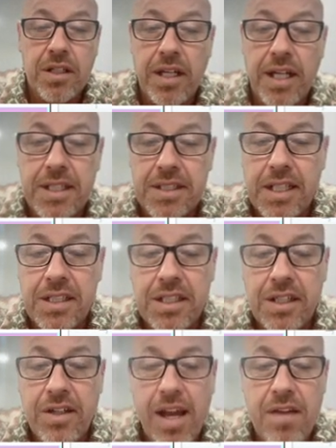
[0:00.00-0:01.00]
And it says
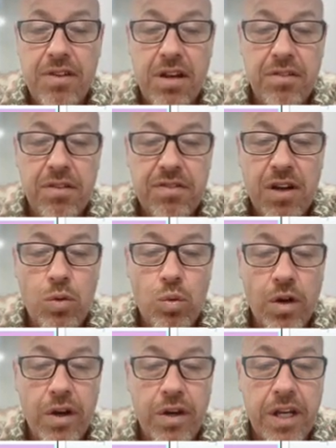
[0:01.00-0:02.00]
here, have you ever felt
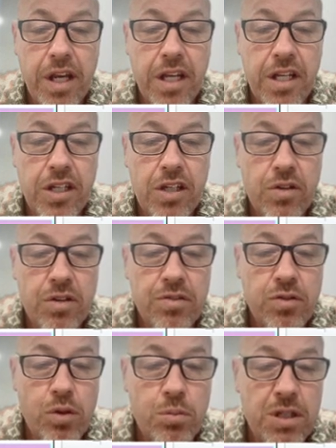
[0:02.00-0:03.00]
wearing a
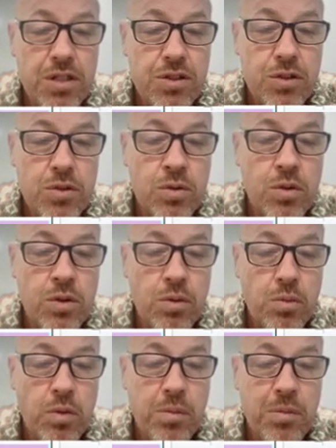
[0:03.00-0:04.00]
uniform in school
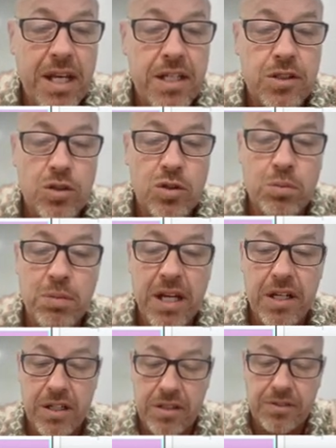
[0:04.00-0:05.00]
would make school
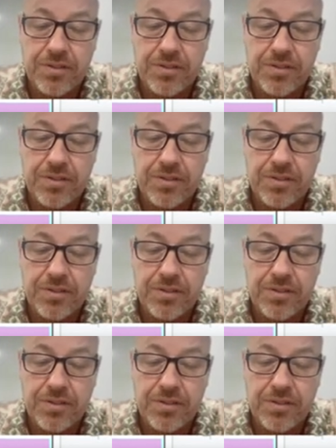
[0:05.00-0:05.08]
better?